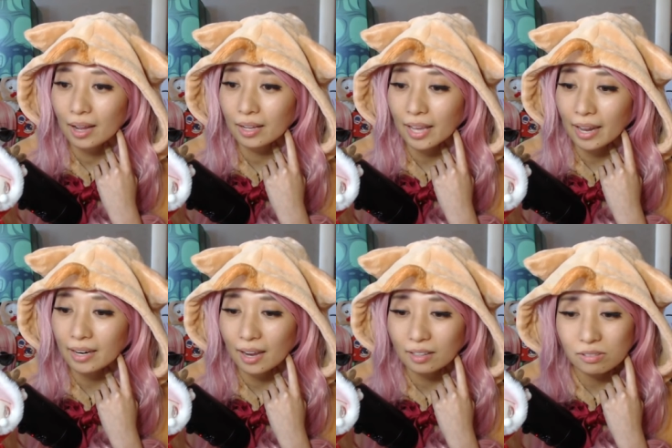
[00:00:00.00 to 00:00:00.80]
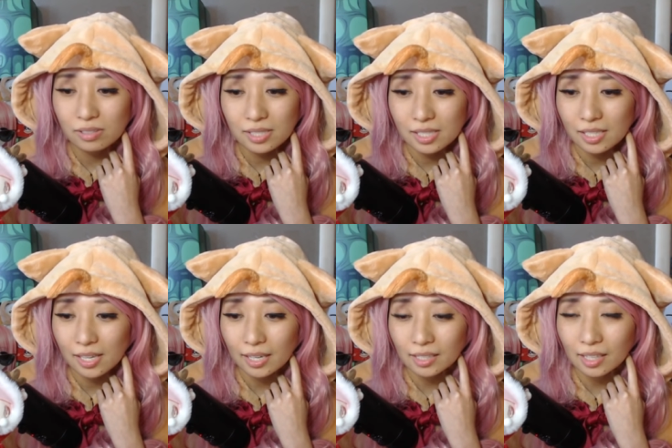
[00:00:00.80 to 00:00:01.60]
Again, I don't see
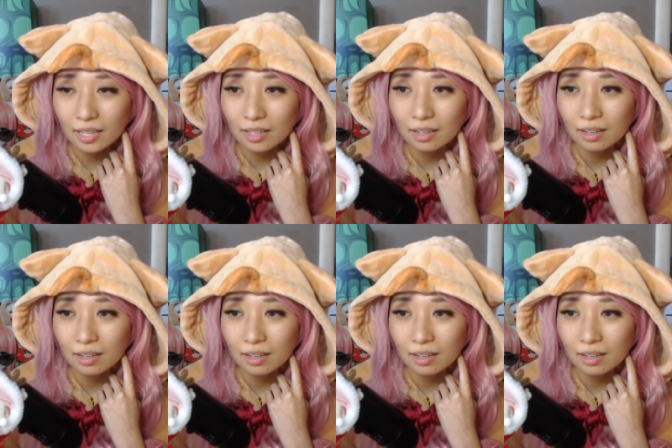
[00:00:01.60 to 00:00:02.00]
anything,